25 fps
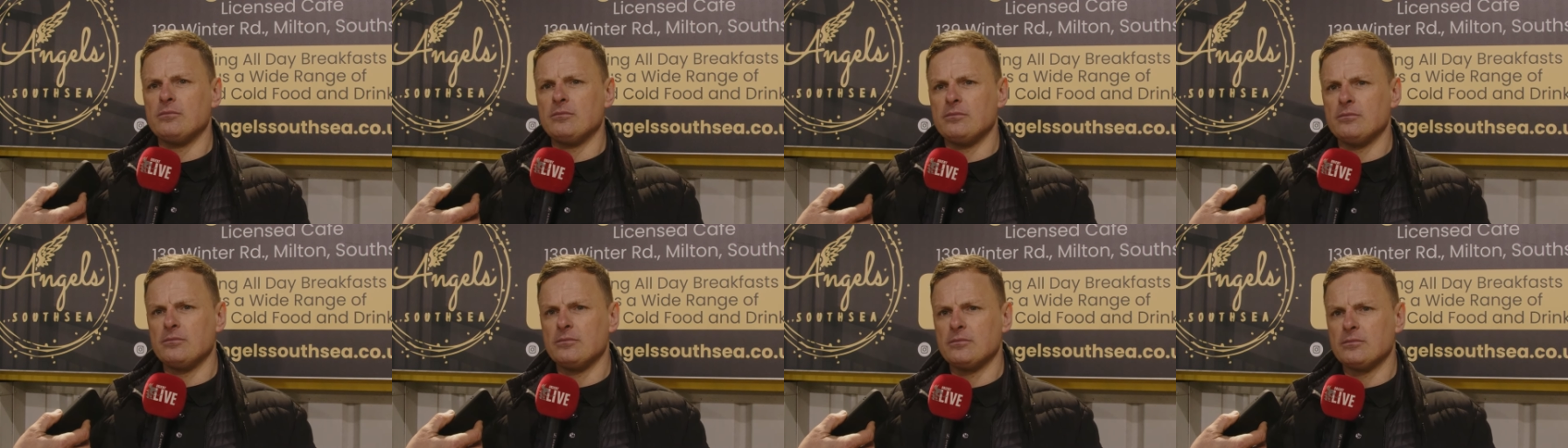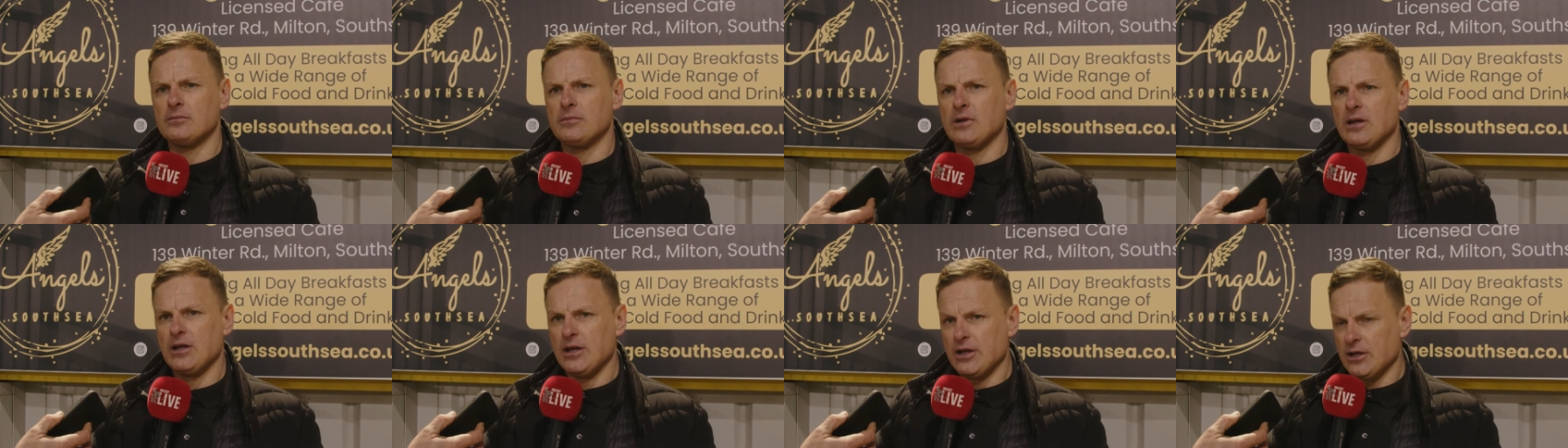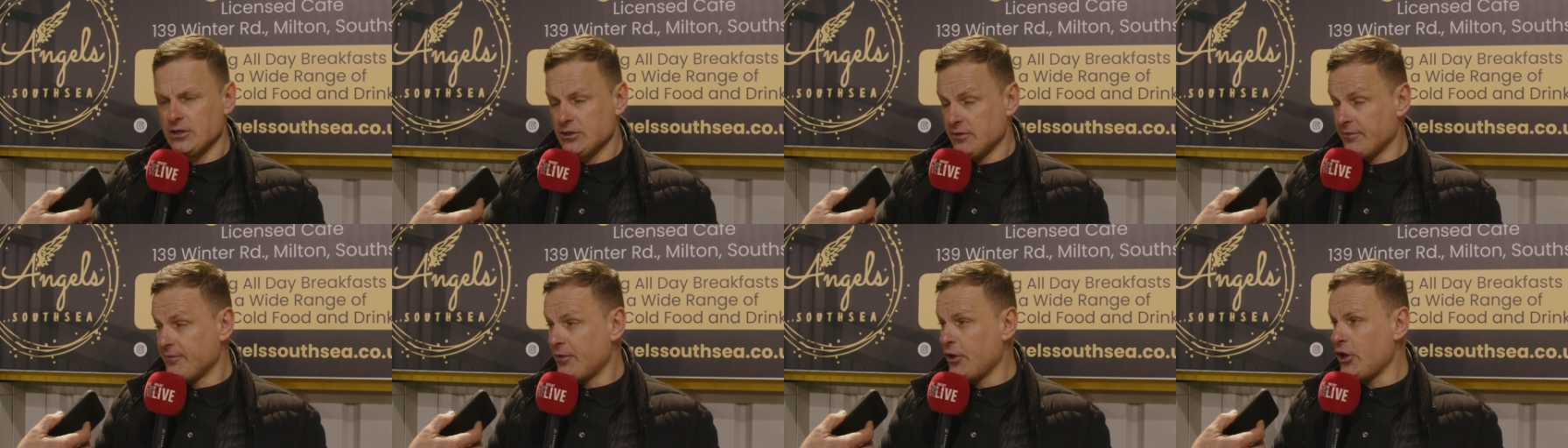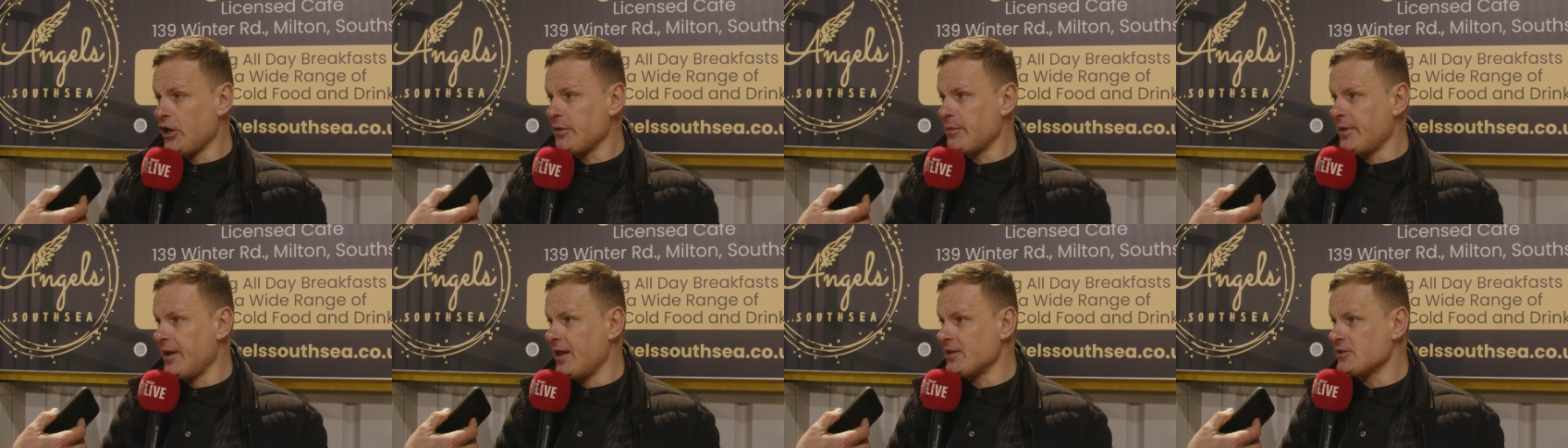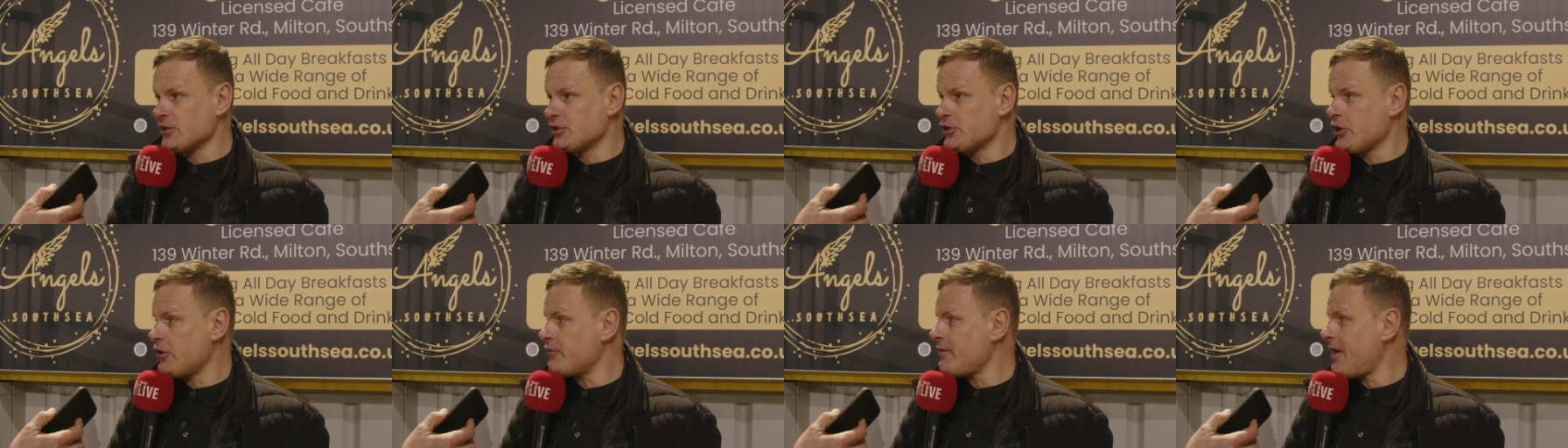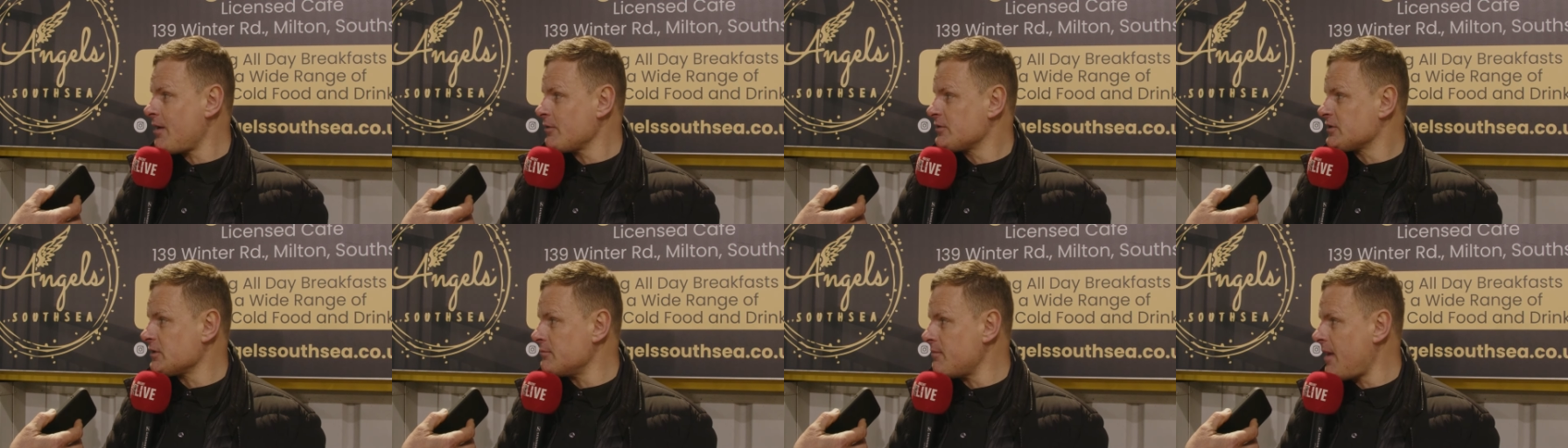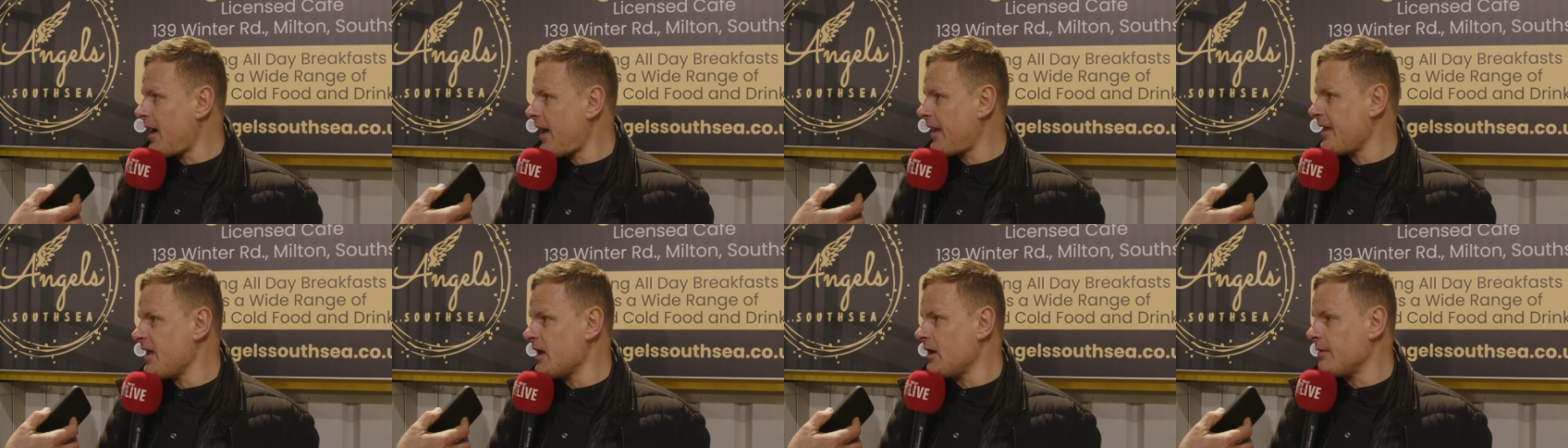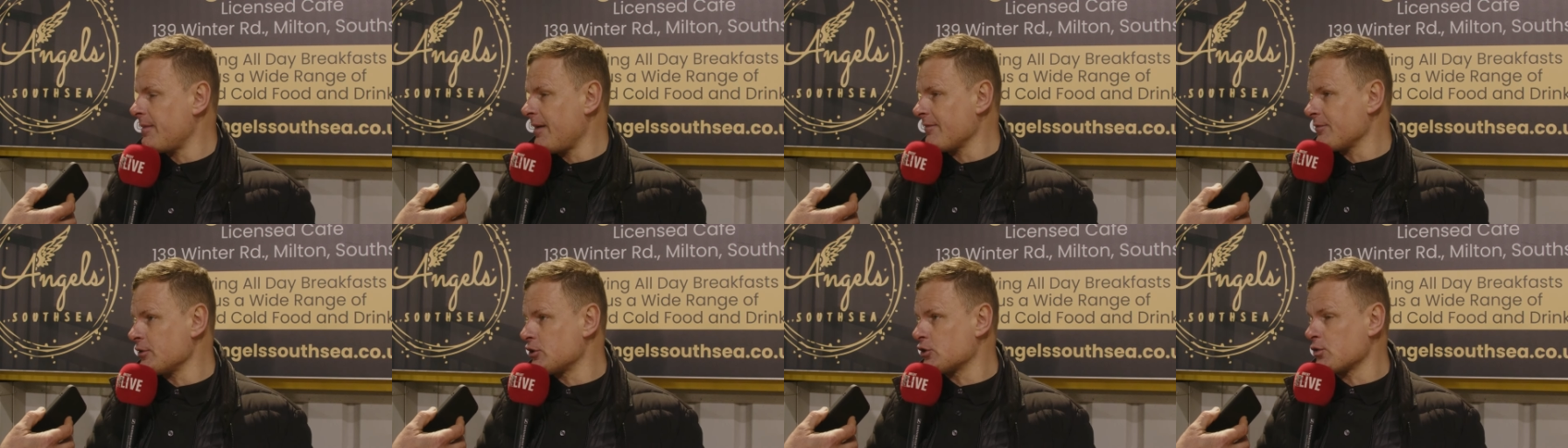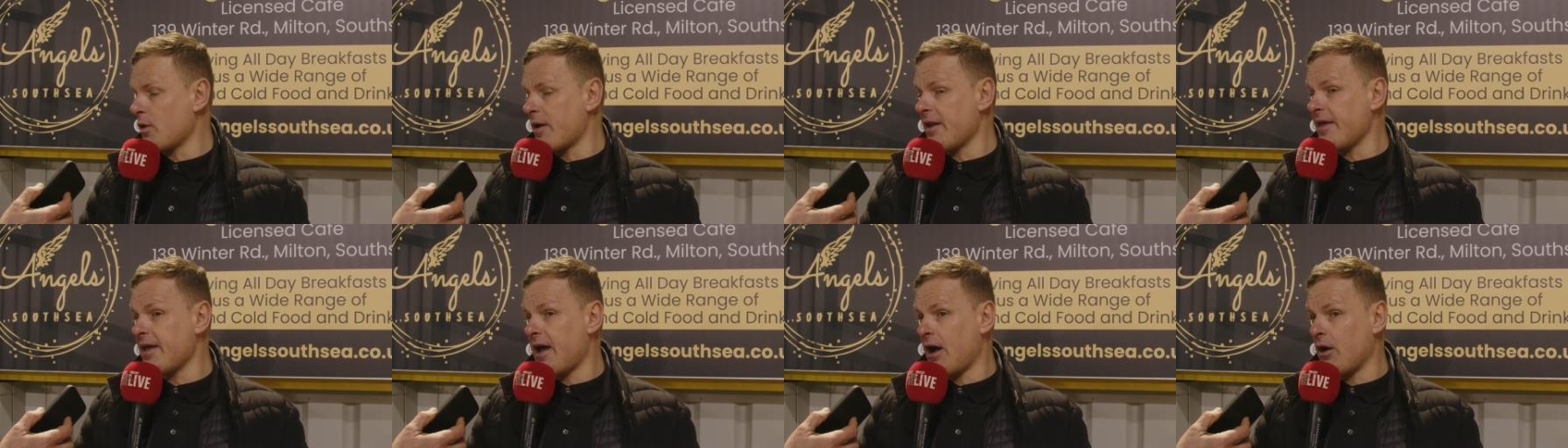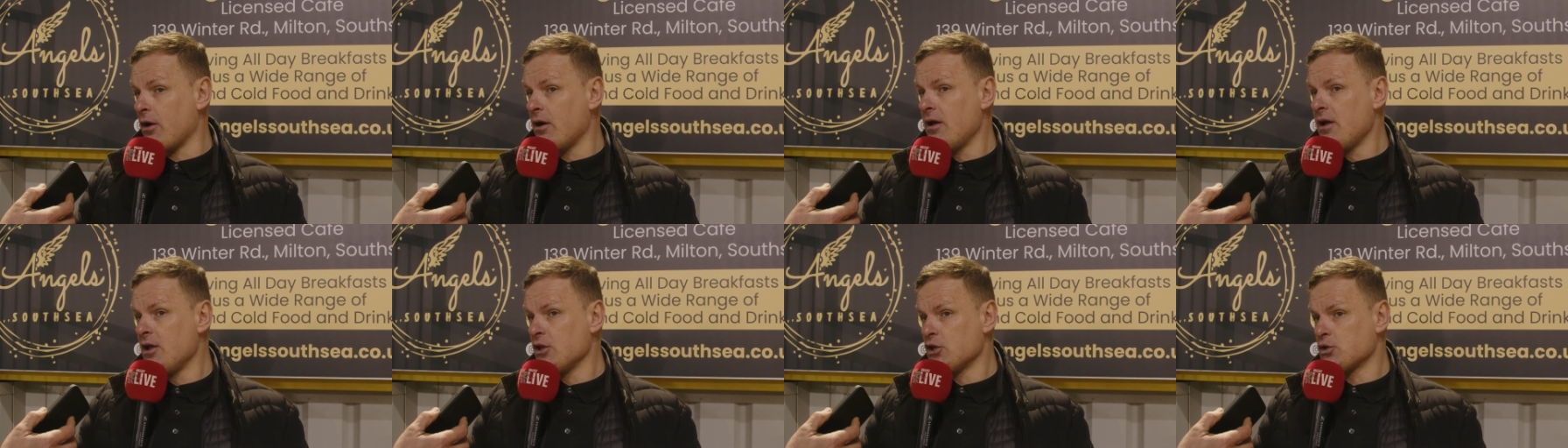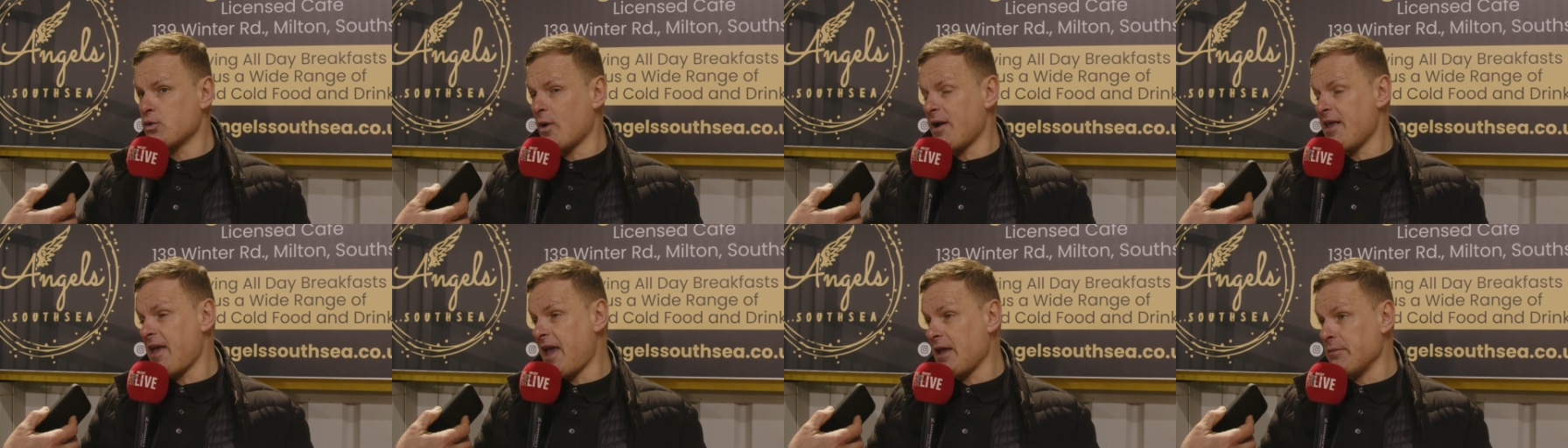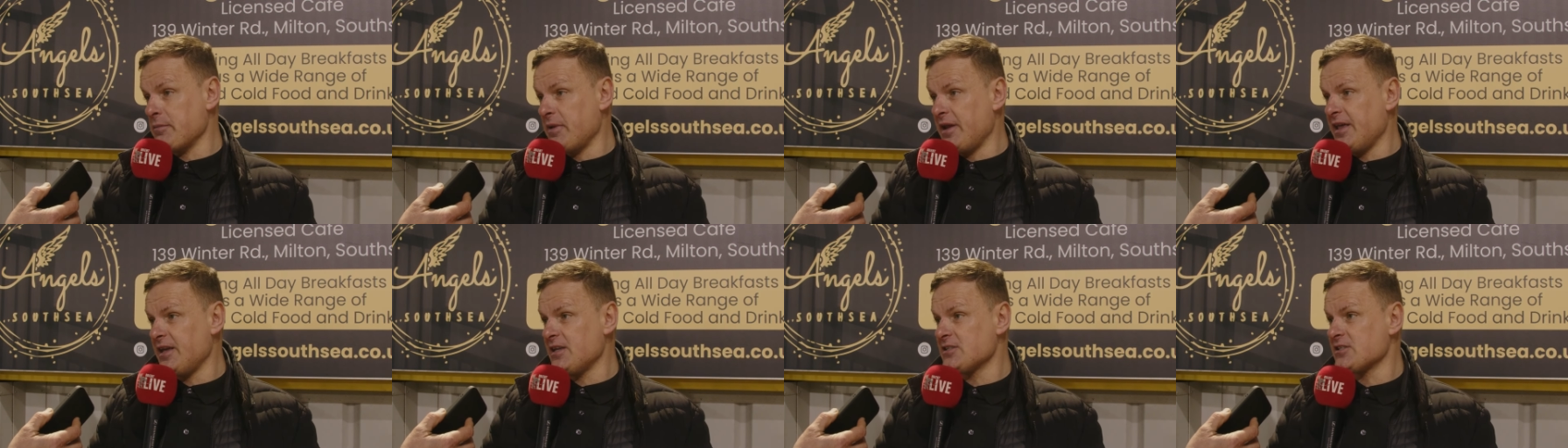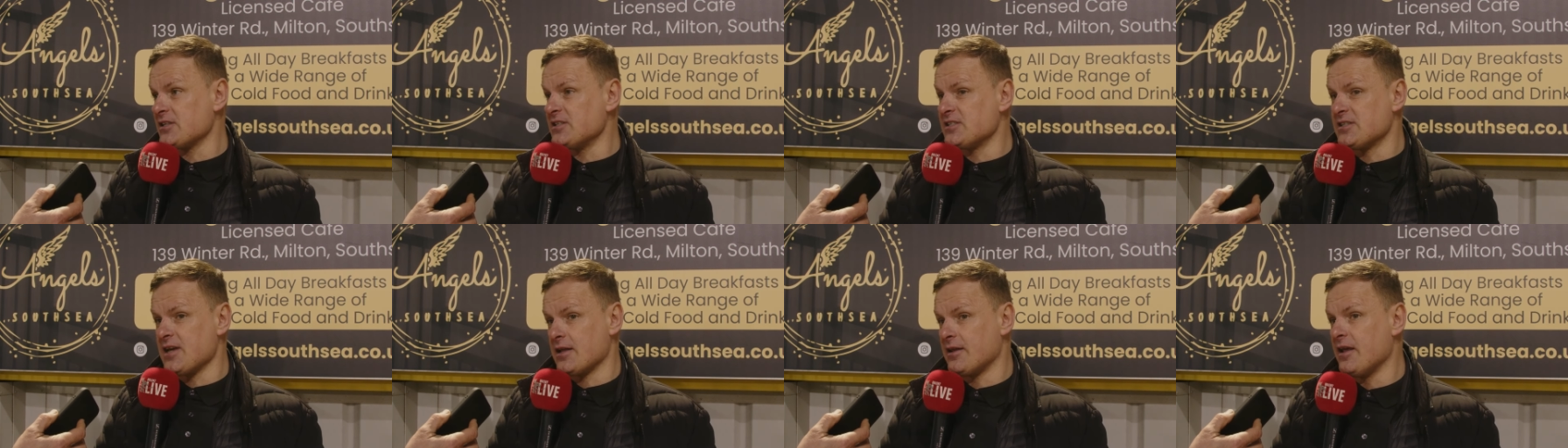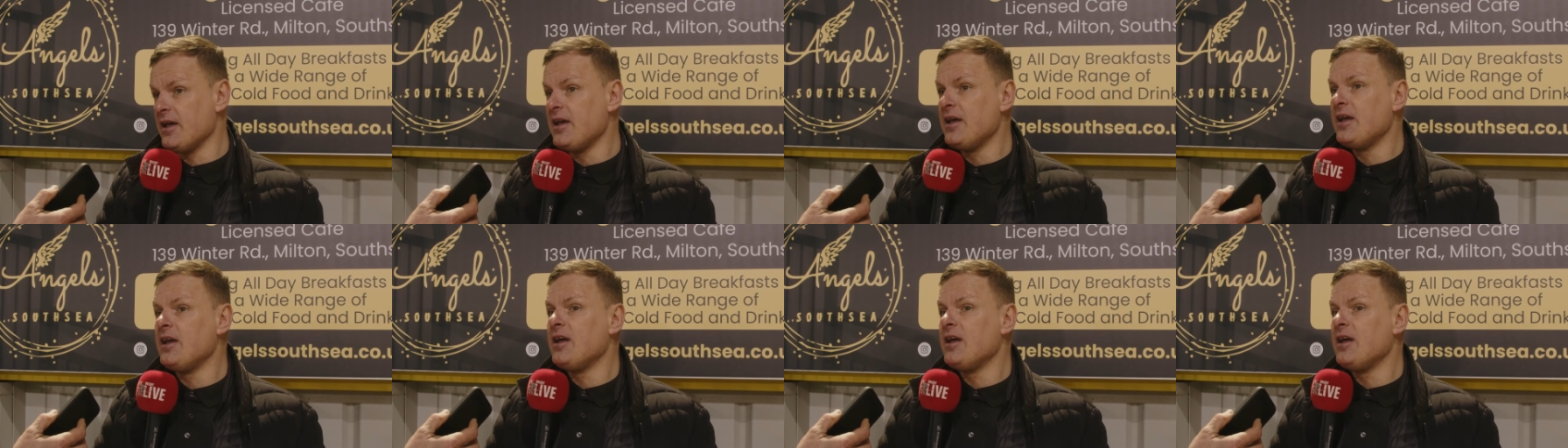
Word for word: 30 minutes. 30 minutes. I turned around to Matty after 20 out, 28 minutes and said,